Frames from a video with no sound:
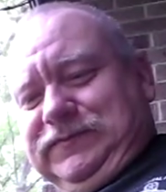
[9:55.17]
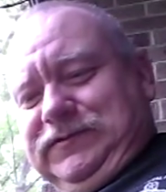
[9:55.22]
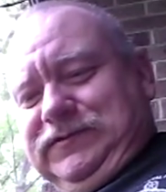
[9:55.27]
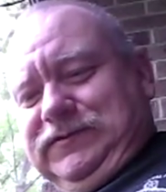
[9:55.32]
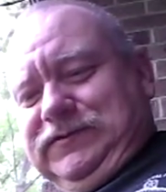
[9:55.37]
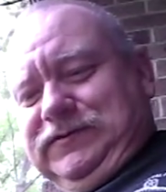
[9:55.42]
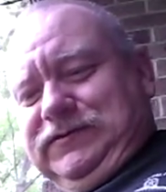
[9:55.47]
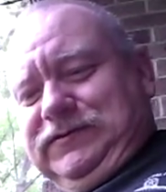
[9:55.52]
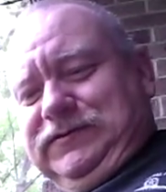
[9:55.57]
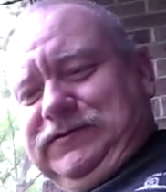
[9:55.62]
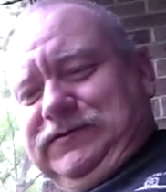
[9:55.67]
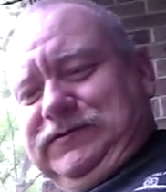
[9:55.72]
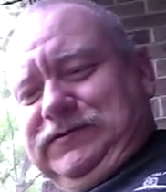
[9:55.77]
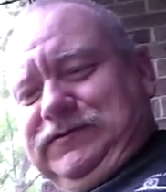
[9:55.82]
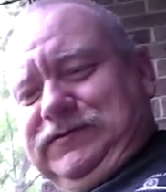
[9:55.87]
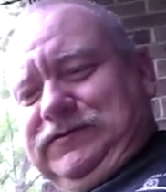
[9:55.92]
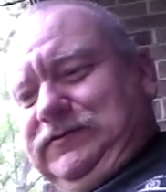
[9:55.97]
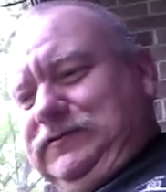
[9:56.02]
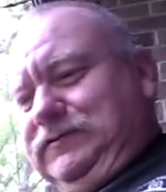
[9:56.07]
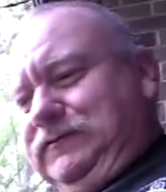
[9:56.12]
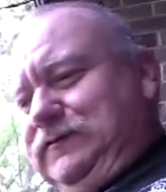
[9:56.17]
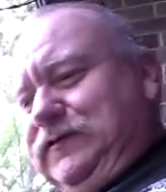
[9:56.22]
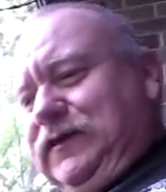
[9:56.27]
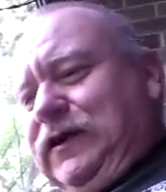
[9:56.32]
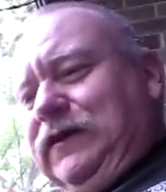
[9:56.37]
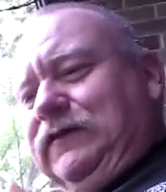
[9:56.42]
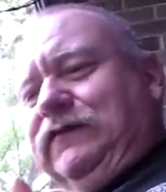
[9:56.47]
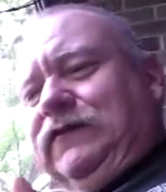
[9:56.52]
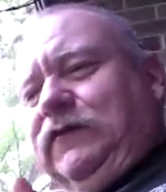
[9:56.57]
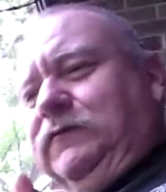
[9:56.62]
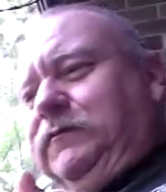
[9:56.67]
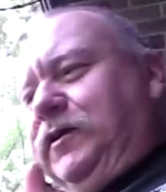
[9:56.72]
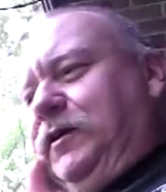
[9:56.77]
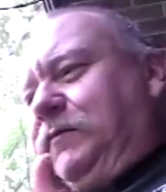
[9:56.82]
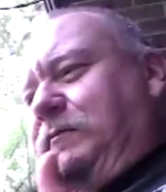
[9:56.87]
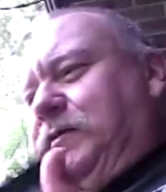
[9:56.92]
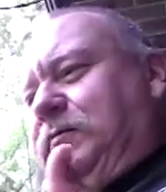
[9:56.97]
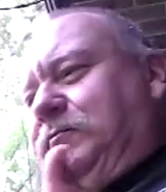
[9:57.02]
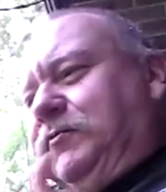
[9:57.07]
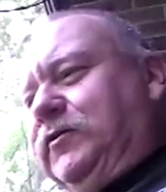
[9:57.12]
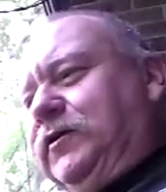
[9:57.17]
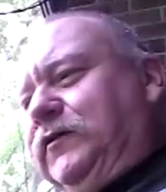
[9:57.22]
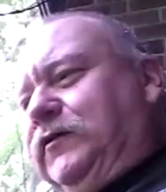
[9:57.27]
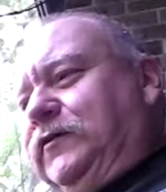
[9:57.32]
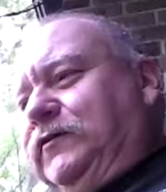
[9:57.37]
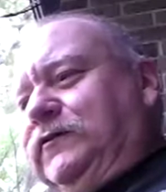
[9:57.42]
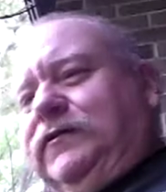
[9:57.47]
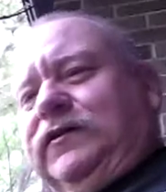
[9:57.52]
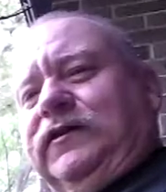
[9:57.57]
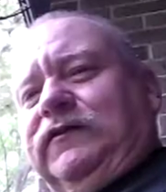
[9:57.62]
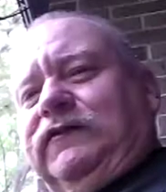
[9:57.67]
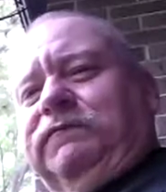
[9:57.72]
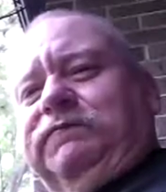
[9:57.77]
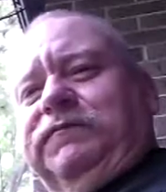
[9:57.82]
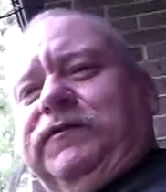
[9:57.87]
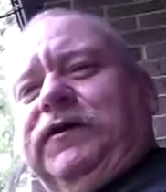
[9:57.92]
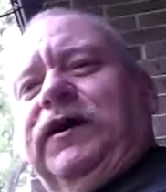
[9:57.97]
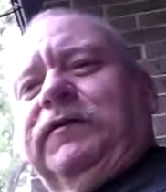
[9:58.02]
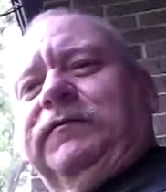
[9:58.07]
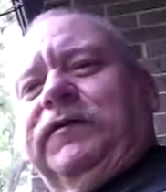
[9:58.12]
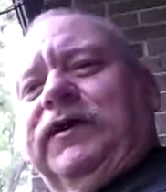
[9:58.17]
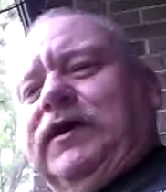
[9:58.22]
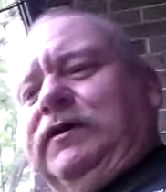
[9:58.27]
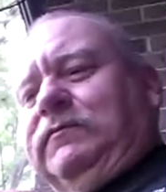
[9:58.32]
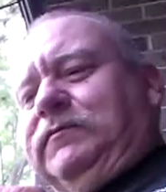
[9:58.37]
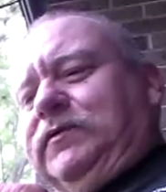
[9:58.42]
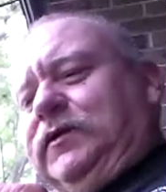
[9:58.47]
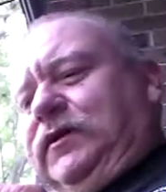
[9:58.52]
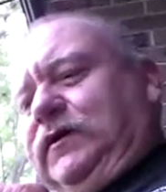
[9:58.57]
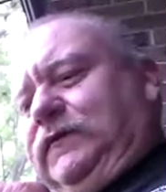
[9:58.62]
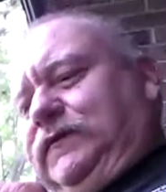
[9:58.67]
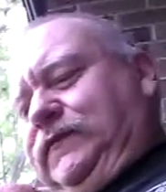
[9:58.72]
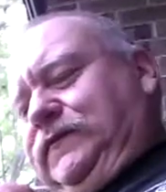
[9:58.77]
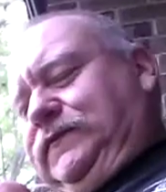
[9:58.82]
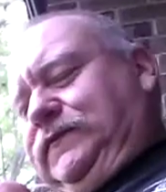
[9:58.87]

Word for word: It's got so many memories, it's beyond belief.